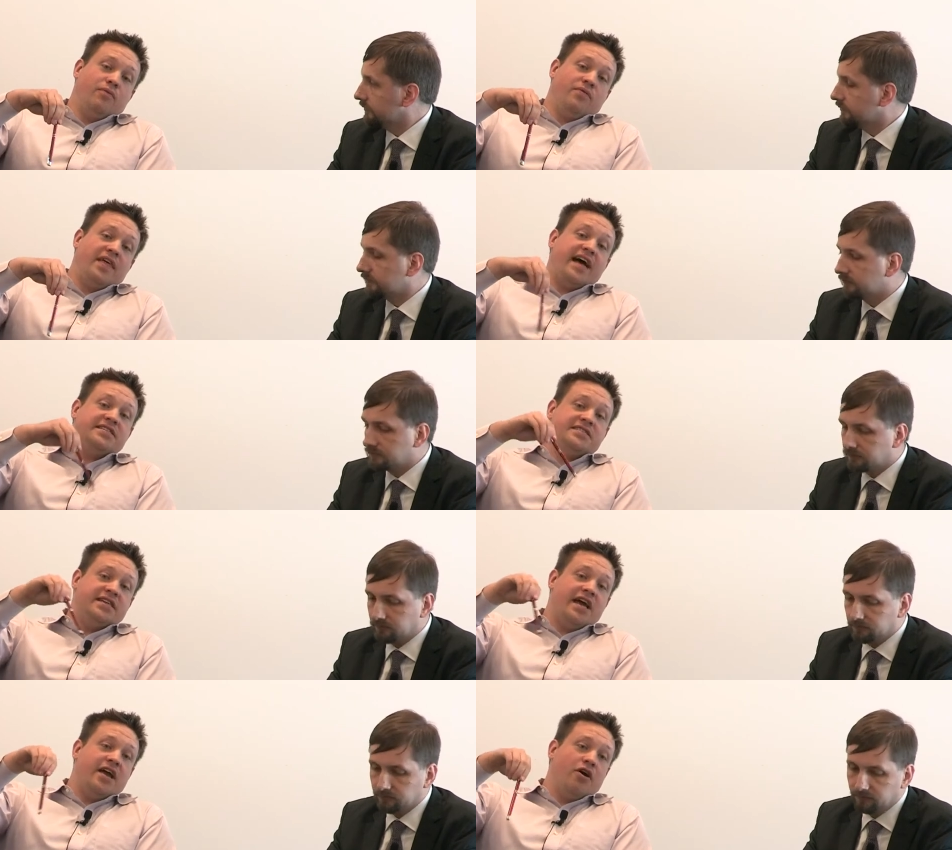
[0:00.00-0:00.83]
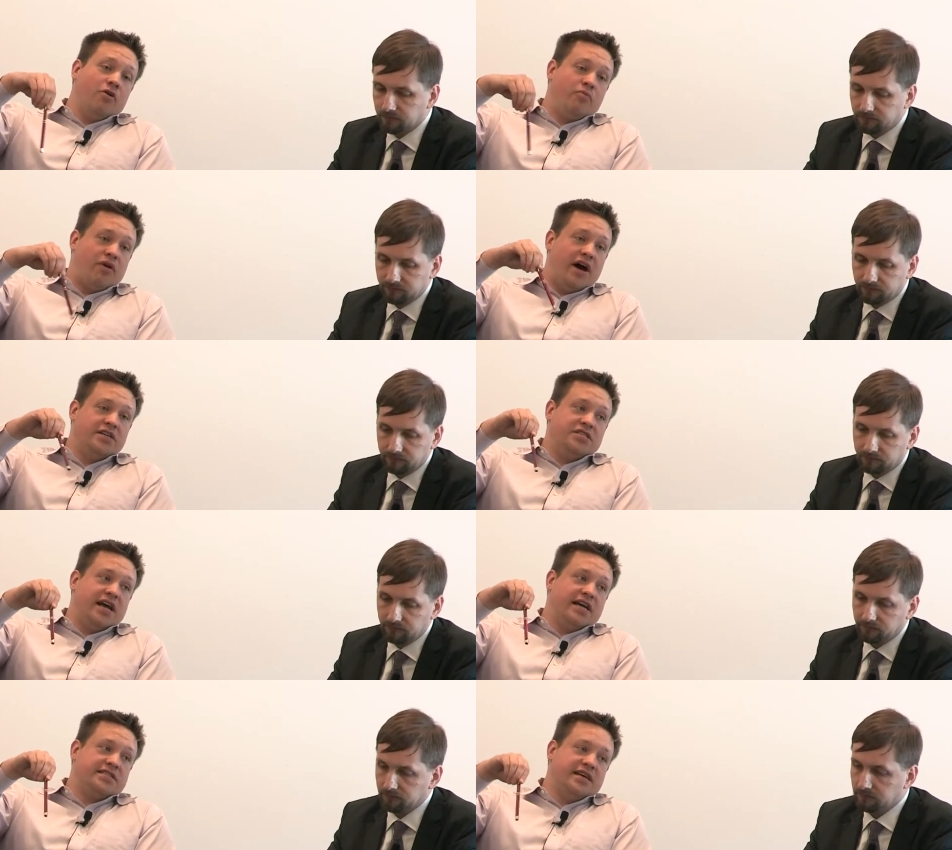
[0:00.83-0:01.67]
Speaker 1: that DAO
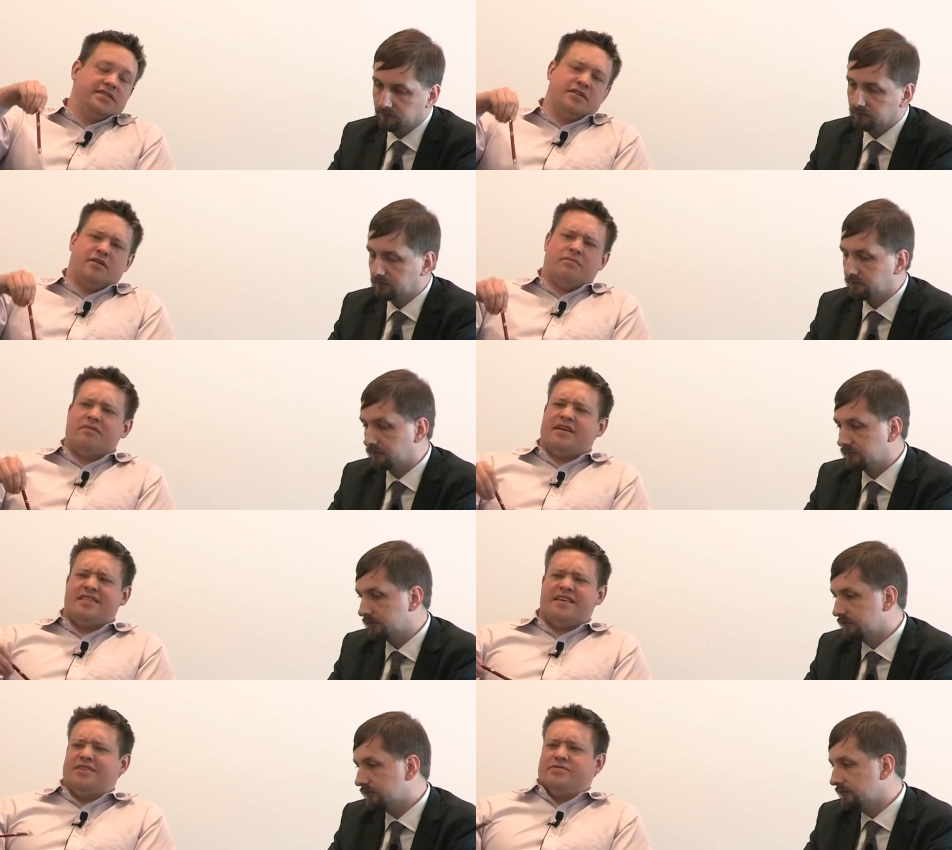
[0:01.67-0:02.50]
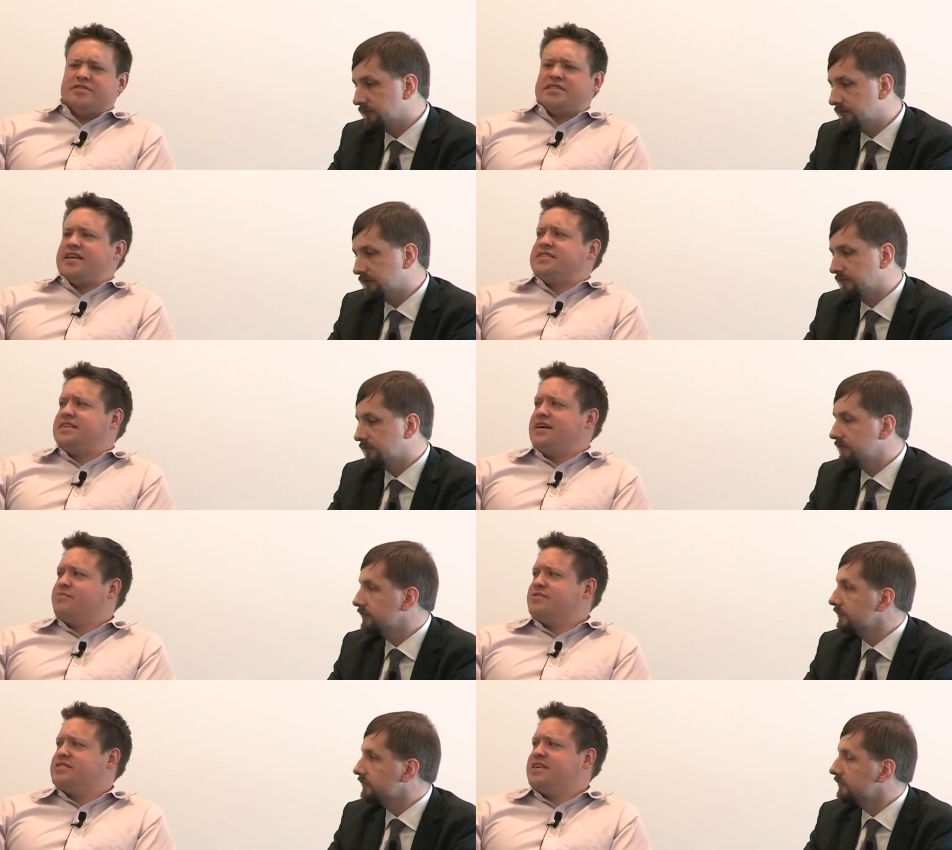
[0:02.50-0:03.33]
project ended up, I think it was like
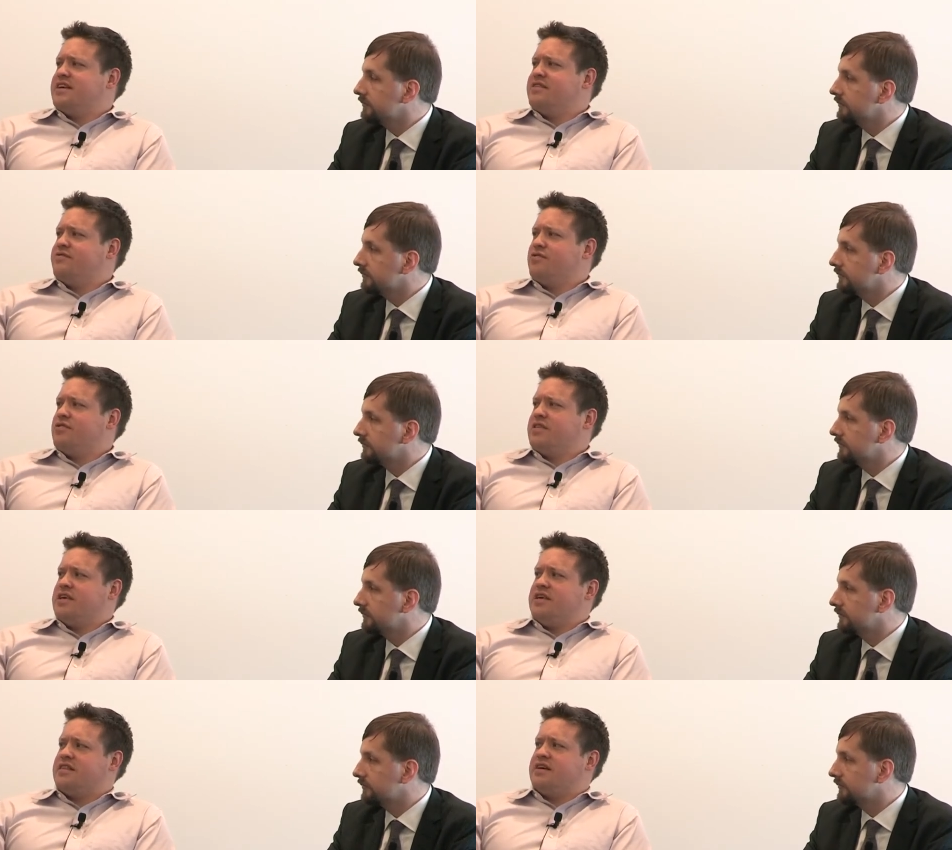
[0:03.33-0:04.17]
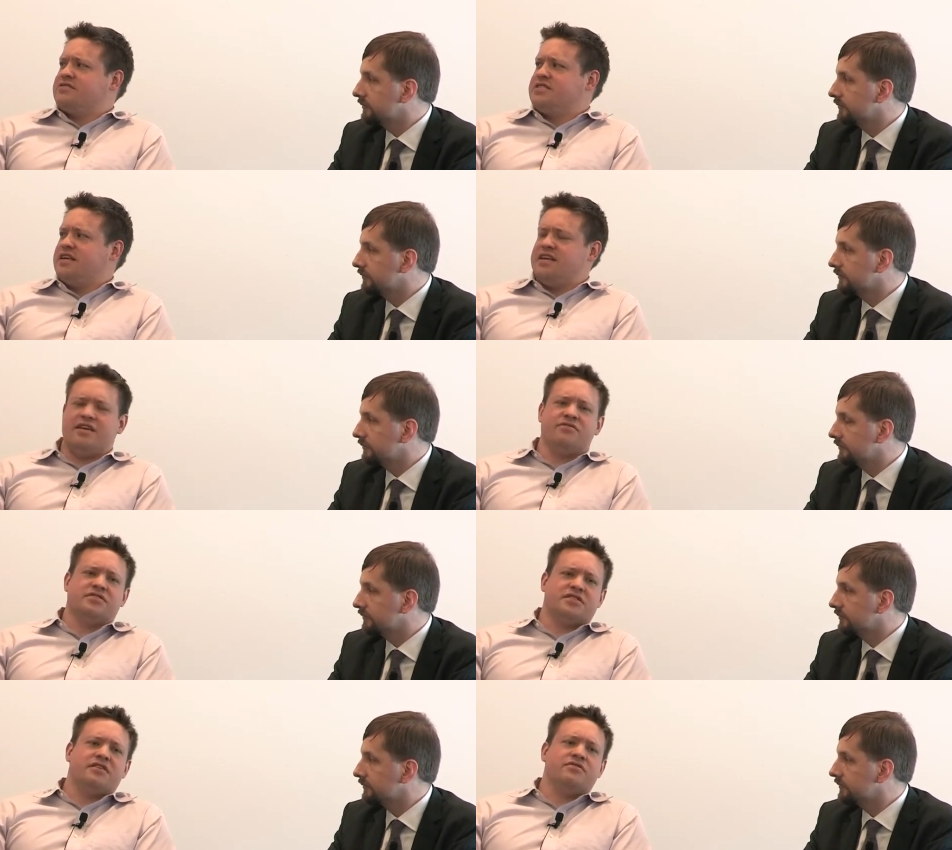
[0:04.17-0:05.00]
10% of all the ETH outstanding. It
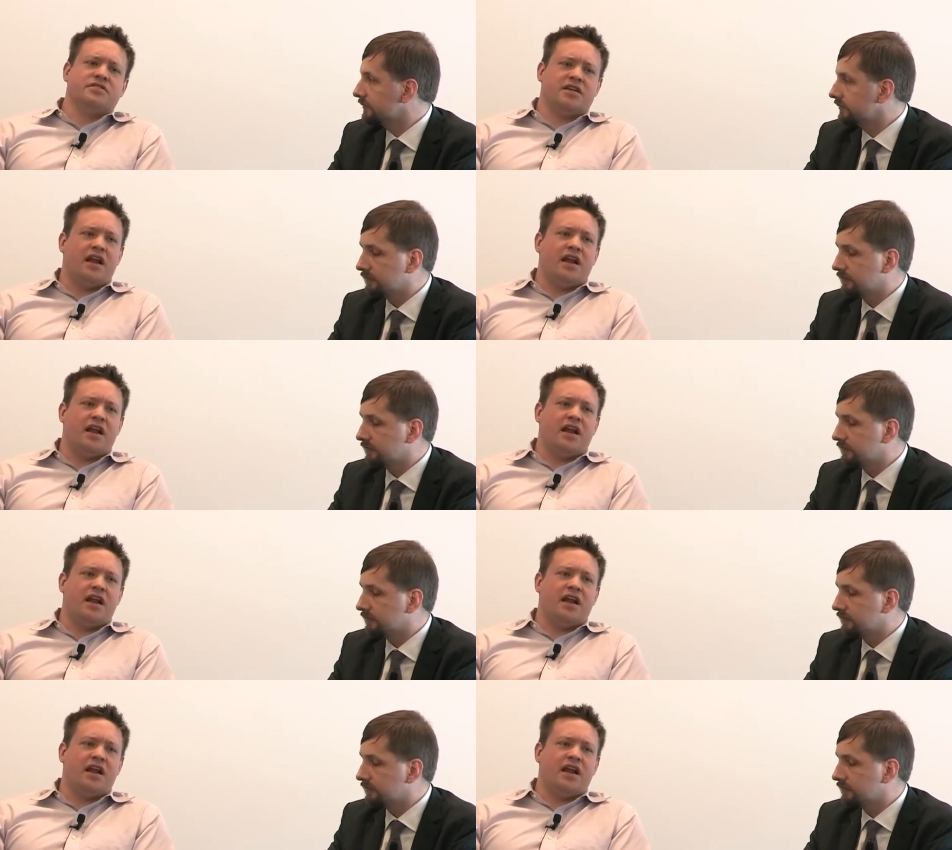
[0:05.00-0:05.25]
was it was a